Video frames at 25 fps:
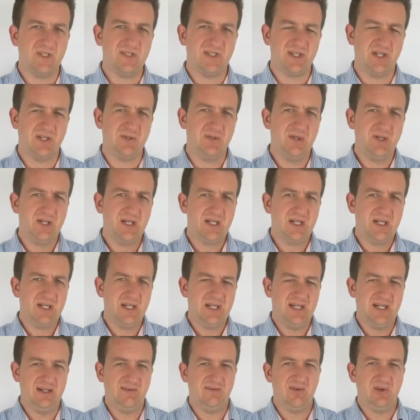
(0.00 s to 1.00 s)
So
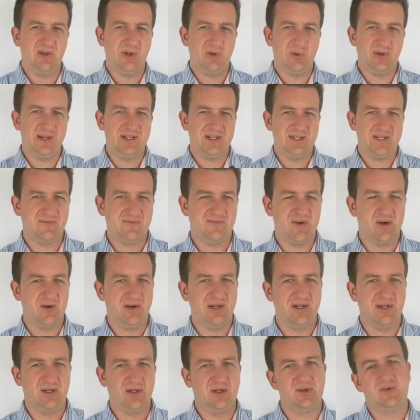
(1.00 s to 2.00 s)
even though is
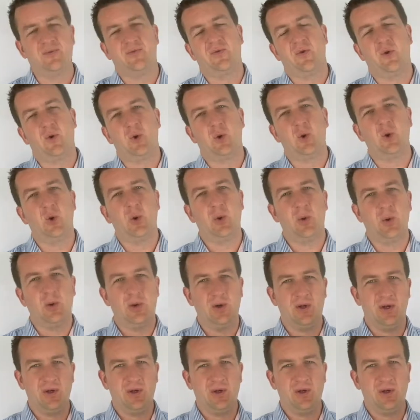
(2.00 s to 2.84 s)
very good for